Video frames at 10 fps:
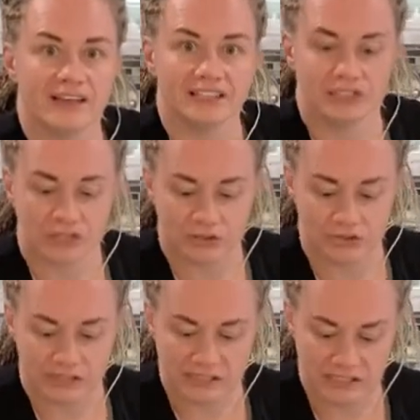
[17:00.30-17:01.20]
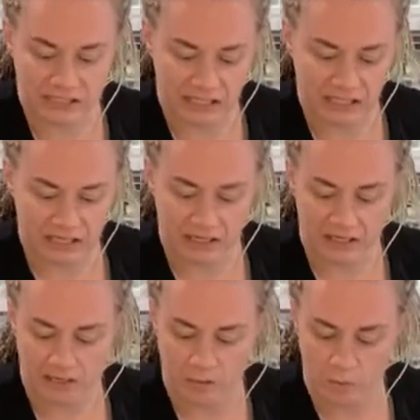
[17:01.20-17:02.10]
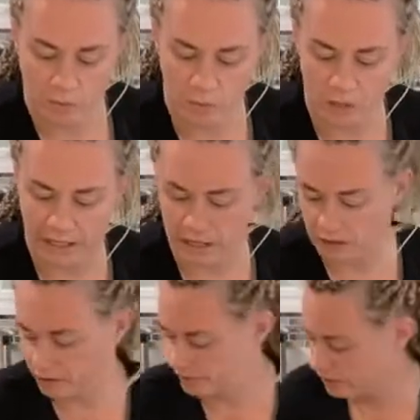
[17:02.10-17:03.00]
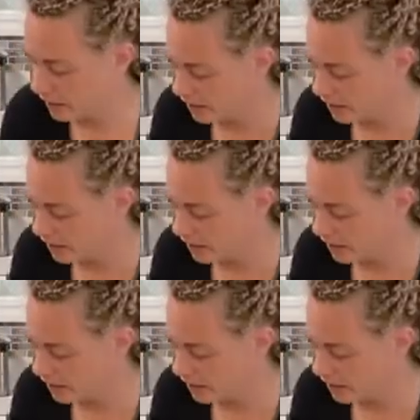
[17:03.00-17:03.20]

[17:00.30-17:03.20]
so you can see what it looks like